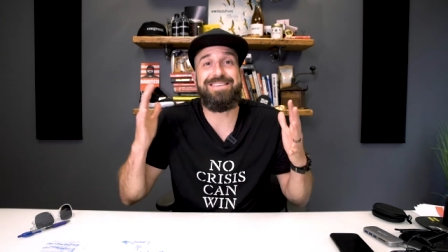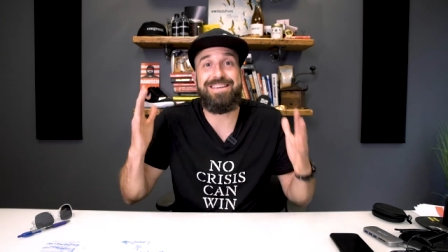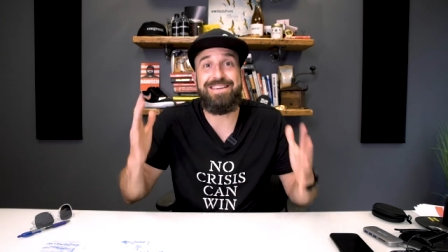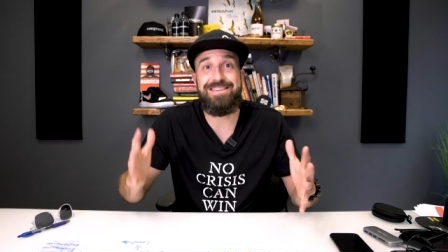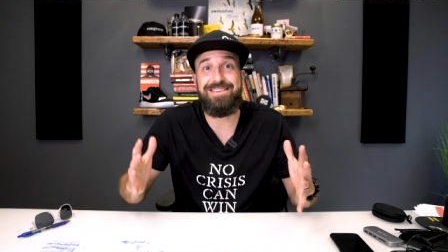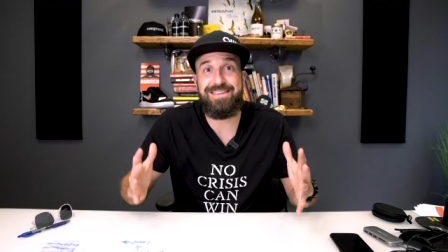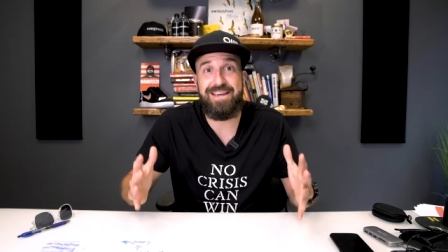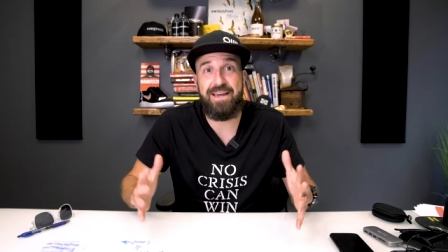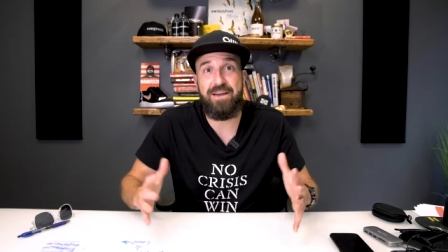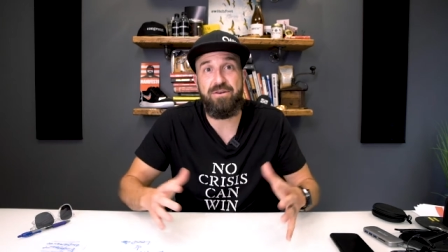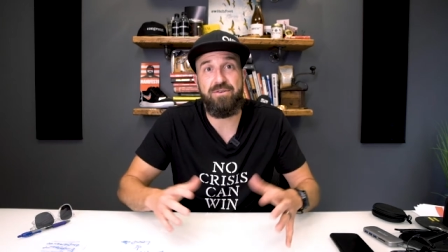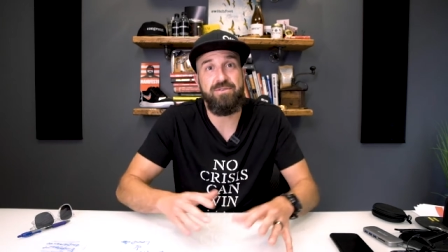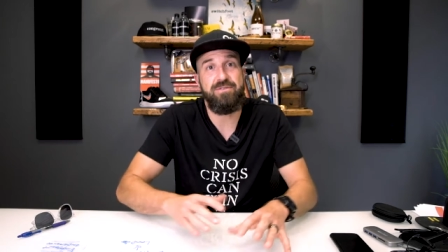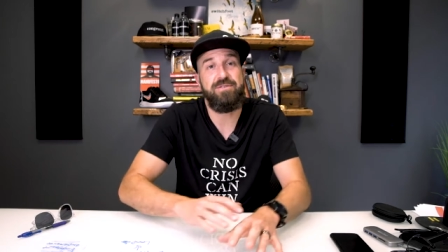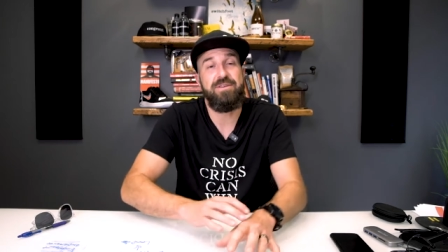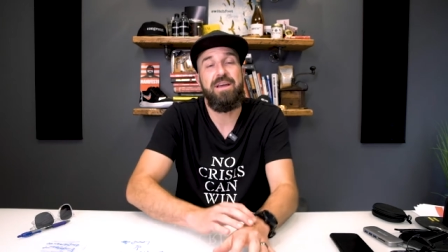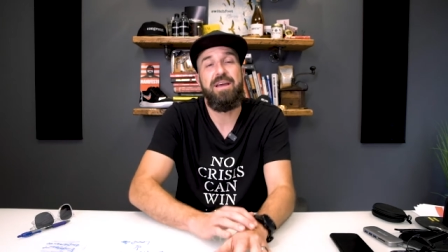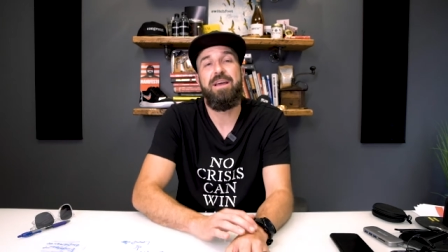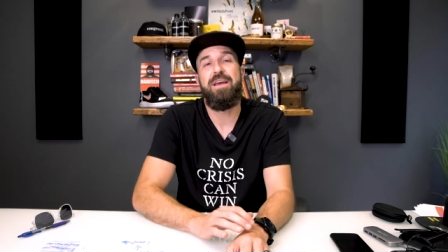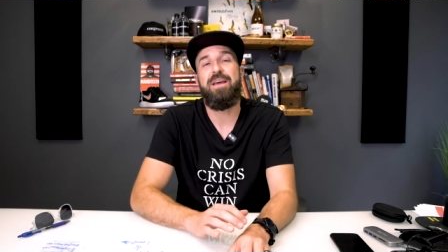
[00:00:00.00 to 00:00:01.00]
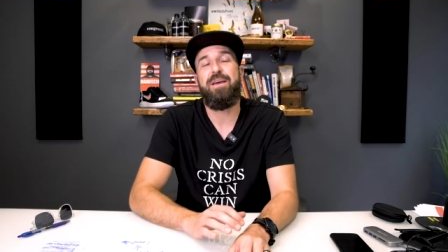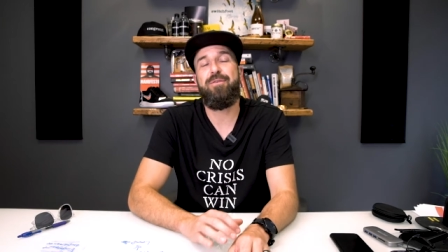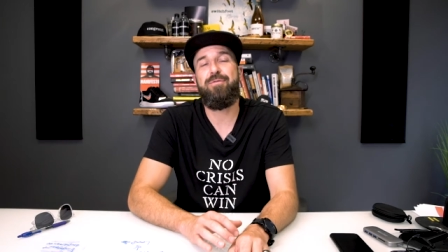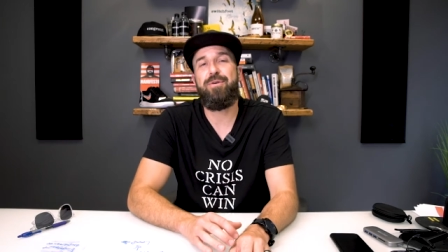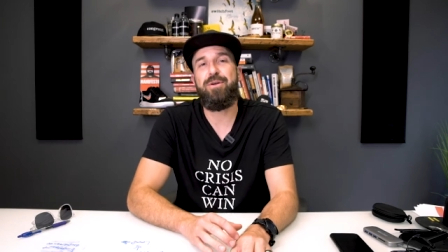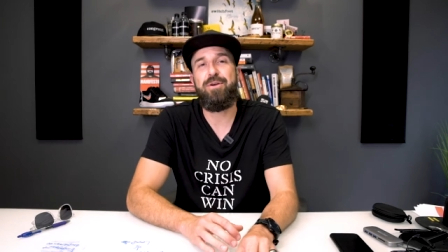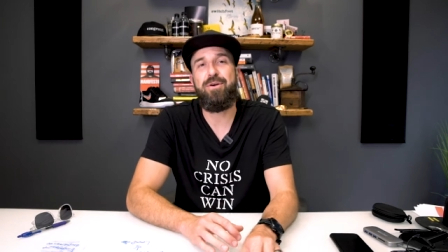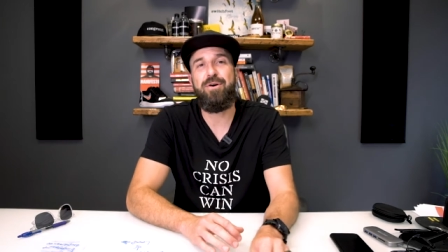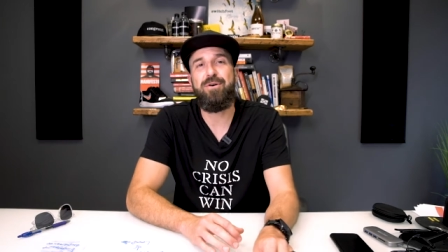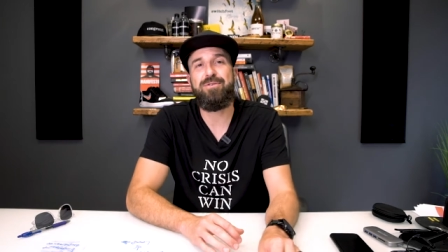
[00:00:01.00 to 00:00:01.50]
details if
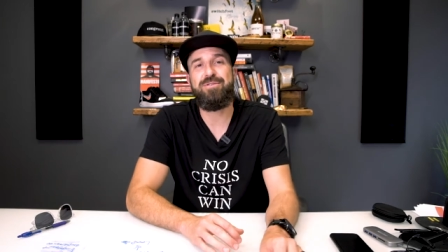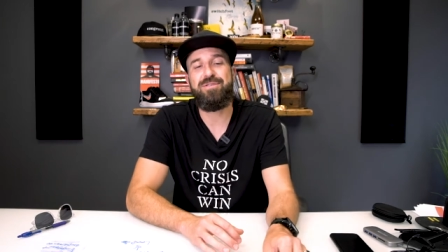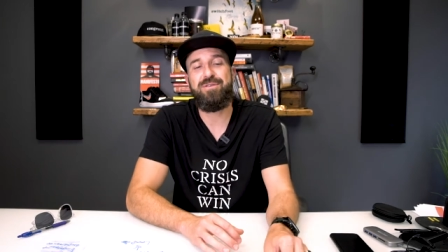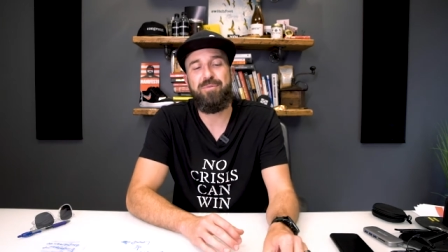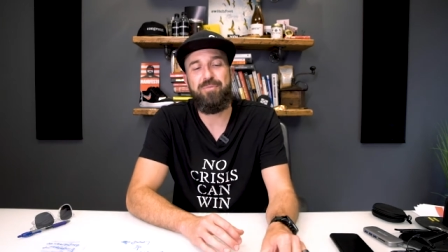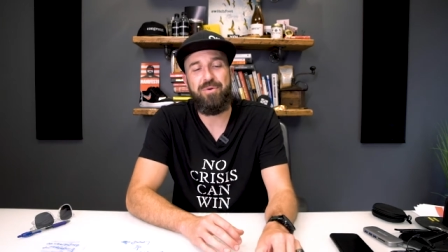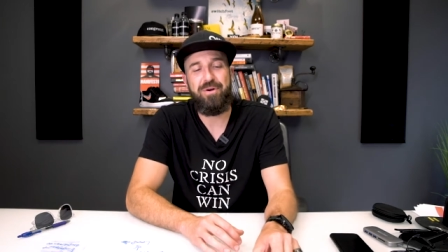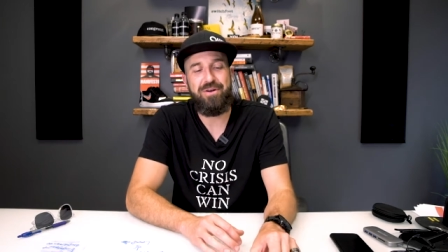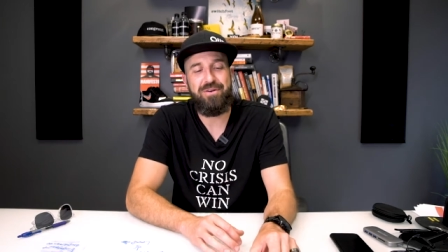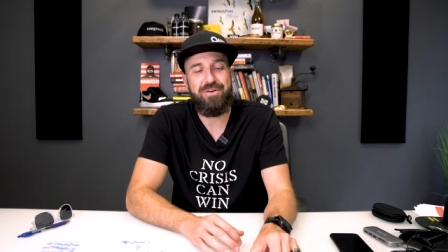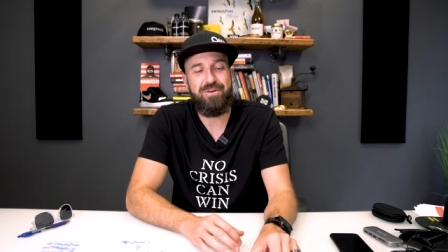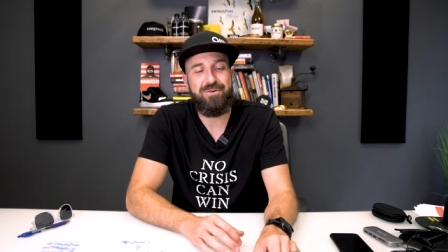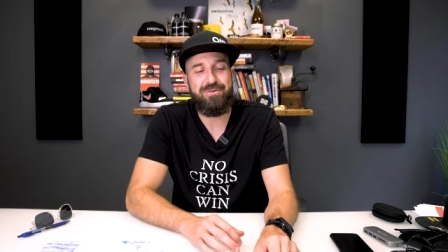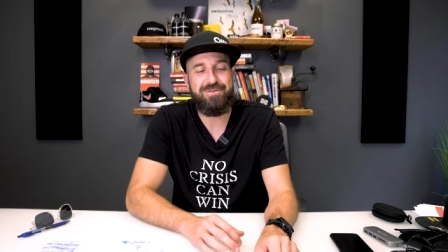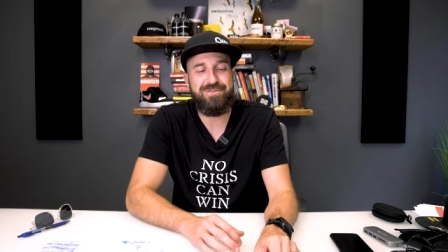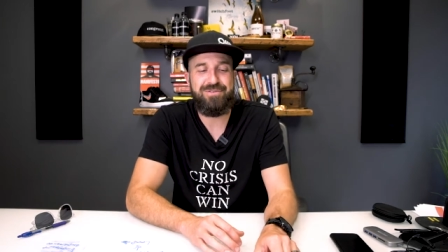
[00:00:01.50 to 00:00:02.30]
we go somewhere new.